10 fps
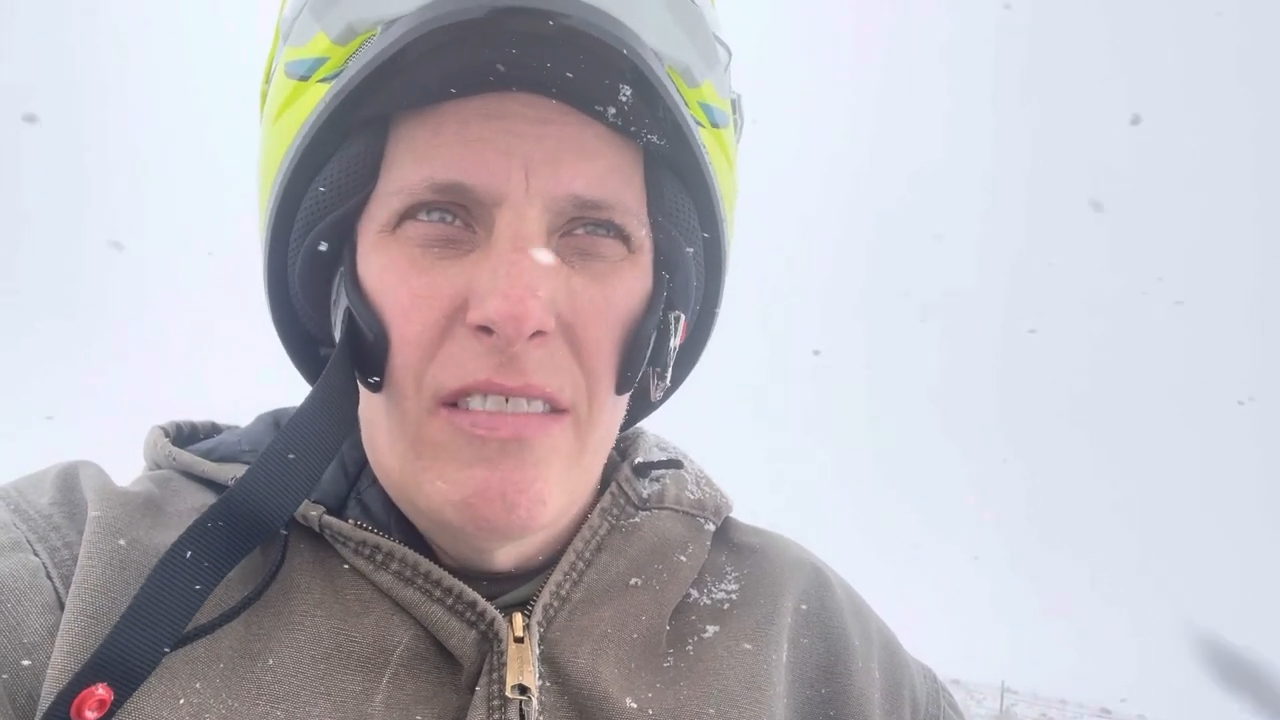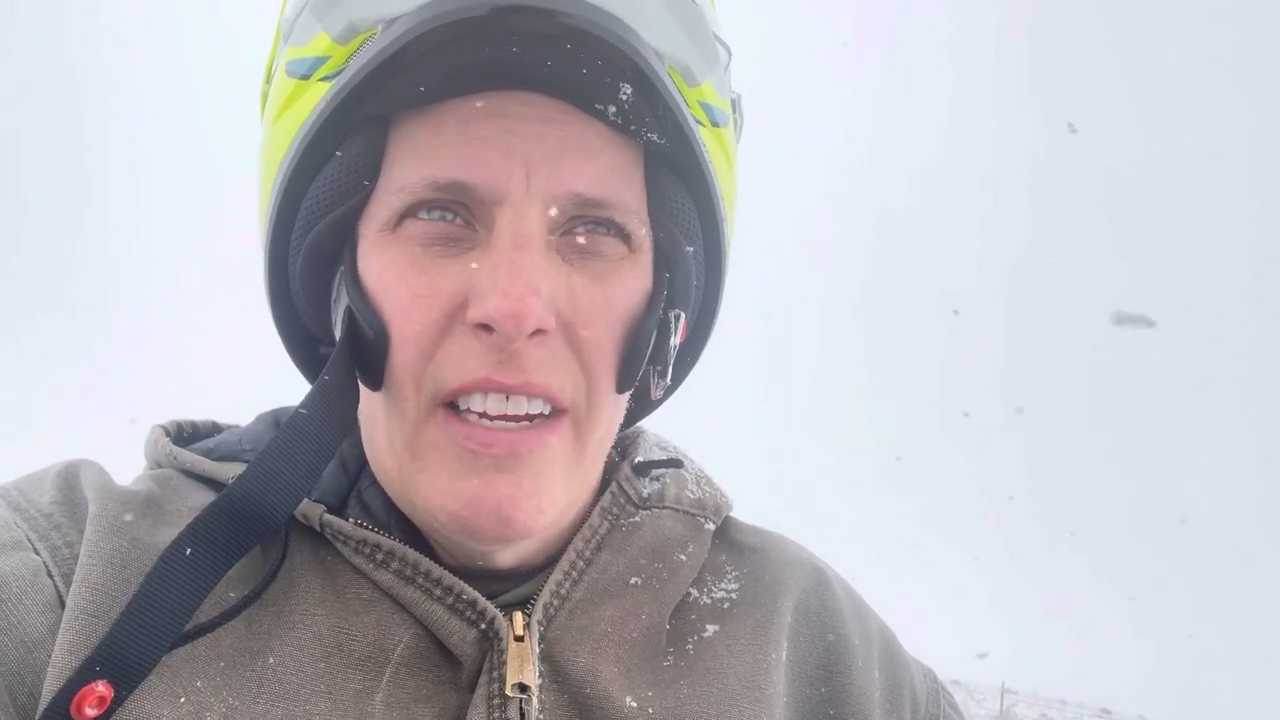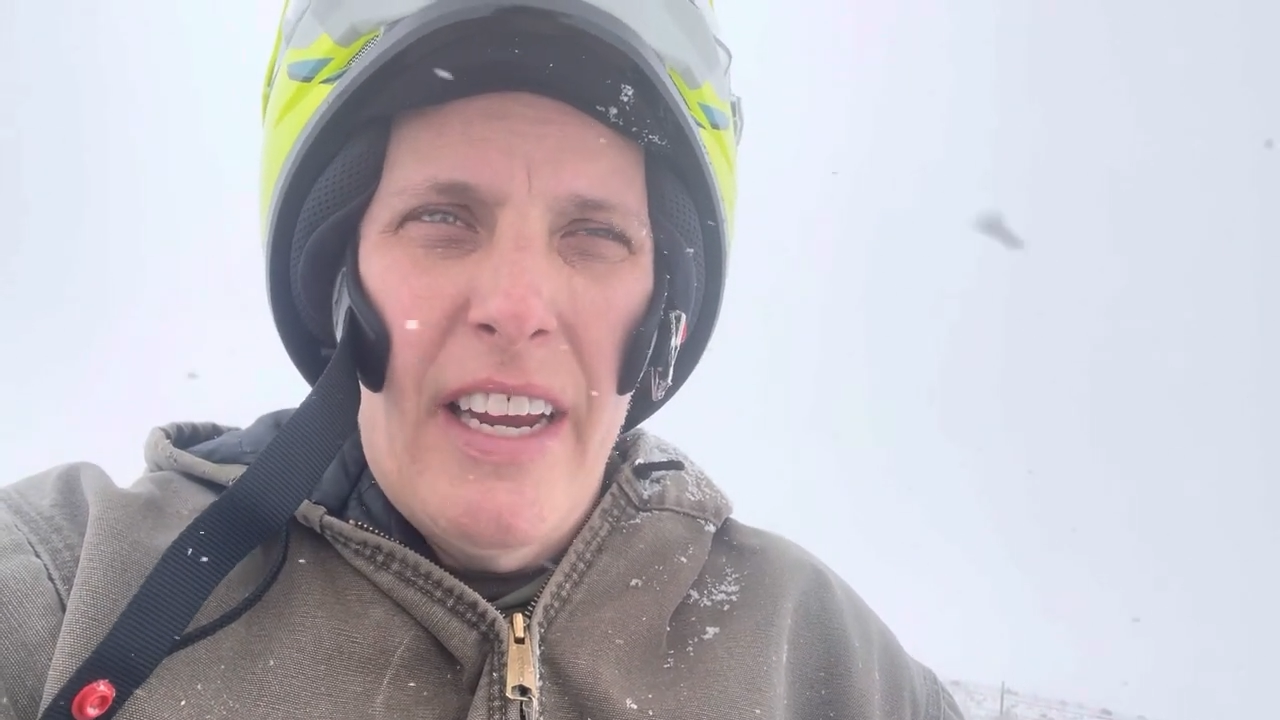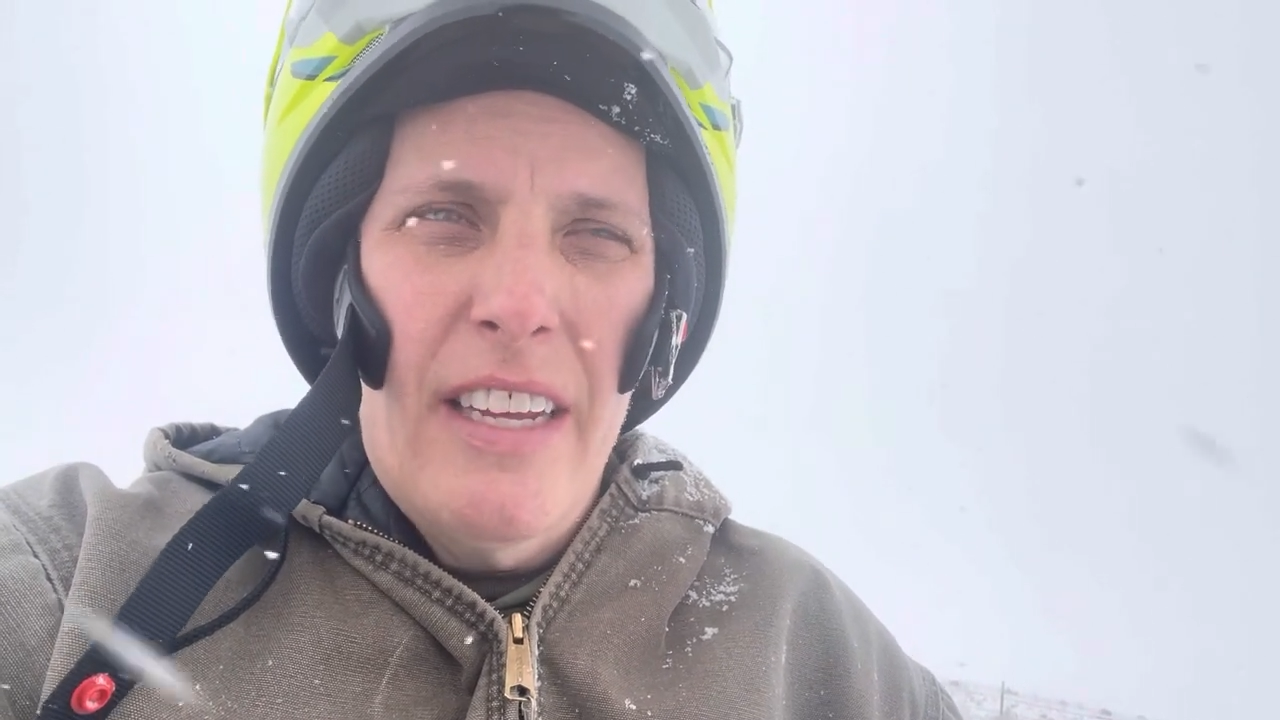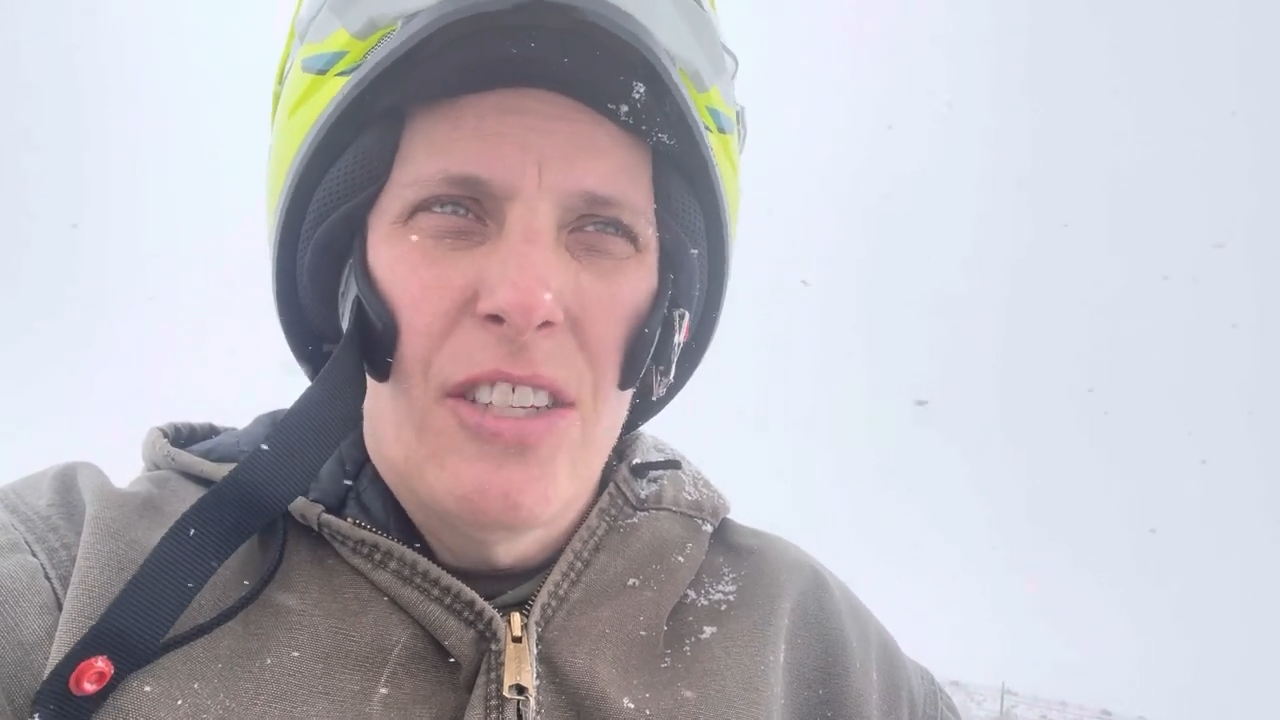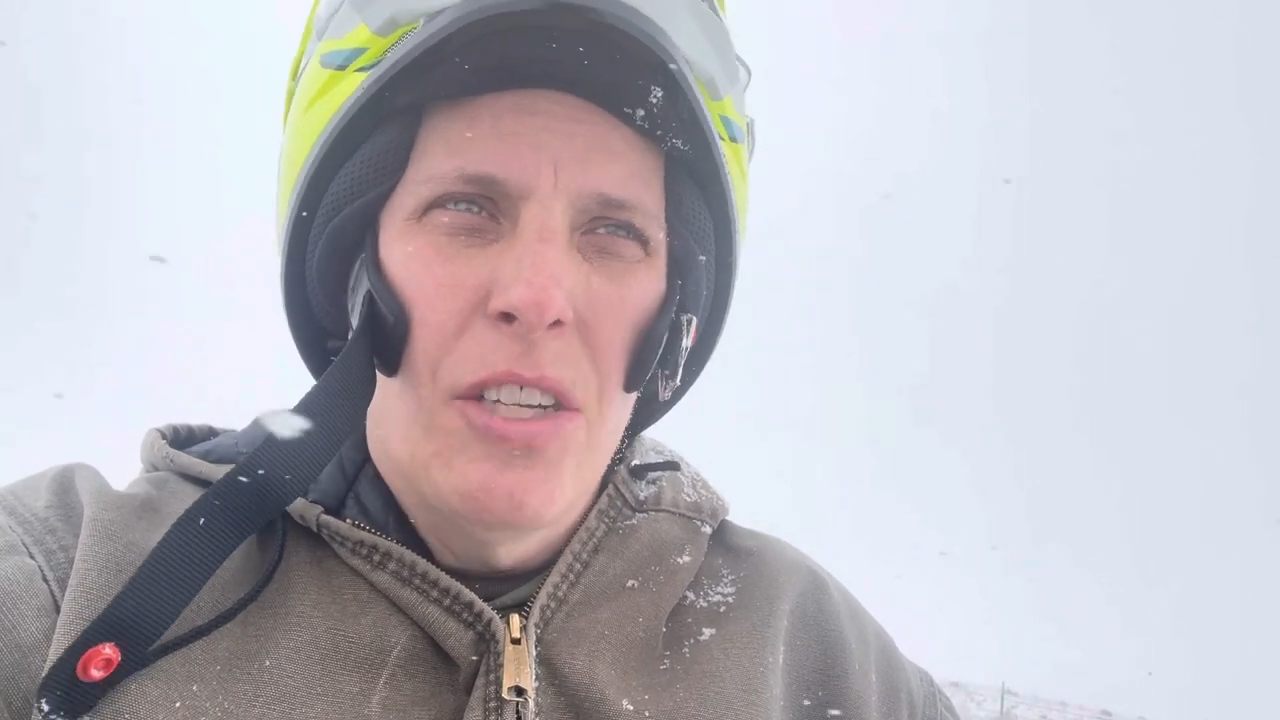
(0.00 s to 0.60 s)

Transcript: Can't get the